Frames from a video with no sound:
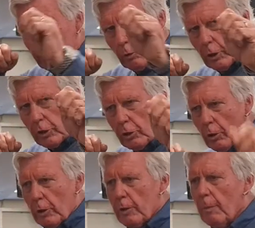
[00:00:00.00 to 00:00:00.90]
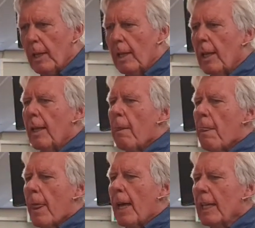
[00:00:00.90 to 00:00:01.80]
Falling short.
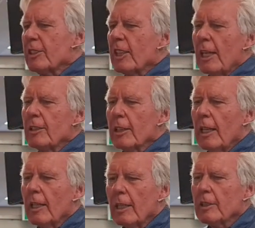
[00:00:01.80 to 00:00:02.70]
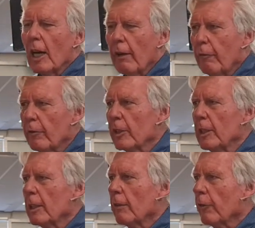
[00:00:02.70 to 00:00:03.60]
It says in Isaiah
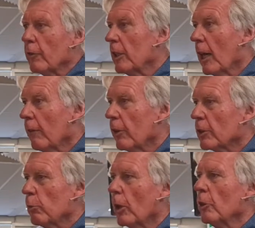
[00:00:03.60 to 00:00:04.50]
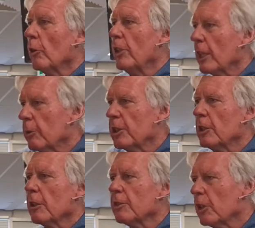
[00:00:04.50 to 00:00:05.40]
59 verse 1, your
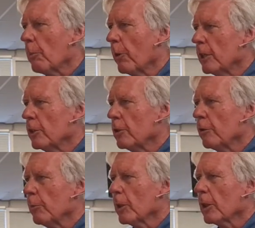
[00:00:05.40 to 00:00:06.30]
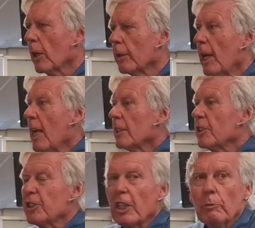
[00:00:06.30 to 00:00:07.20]
iniquities have separated you from your God.
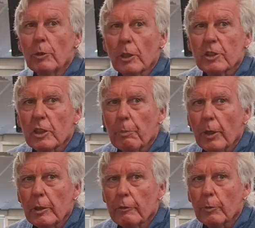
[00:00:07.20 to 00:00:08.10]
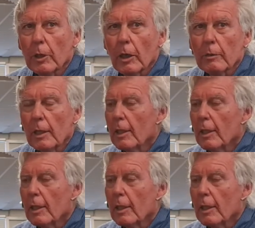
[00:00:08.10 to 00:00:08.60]
Sin will not separate you from God.